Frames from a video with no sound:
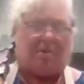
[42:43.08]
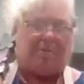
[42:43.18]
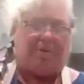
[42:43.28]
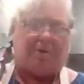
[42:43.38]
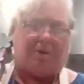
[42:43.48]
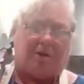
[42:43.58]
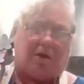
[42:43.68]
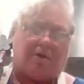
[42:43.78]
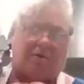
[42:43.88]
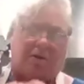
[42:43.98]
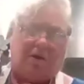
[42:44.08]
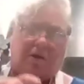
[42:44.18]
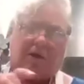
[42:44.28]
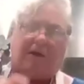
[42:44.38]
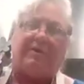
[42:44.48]
I'm putting it on.
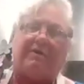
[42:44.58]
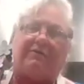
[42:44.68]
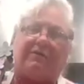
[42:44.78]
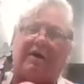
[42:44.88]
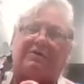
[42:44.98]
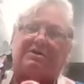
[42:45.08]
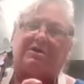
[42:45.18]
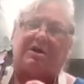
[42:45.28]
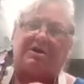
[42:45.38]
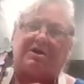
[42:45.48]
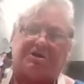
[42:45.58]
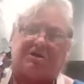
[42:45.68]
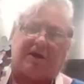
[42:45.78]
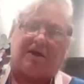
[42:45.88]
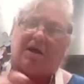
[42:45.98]
Even if I have to touch it
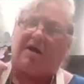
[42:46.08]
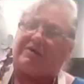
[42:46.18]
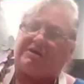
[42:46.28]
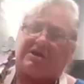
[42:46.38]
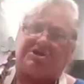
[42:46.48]
to get it off,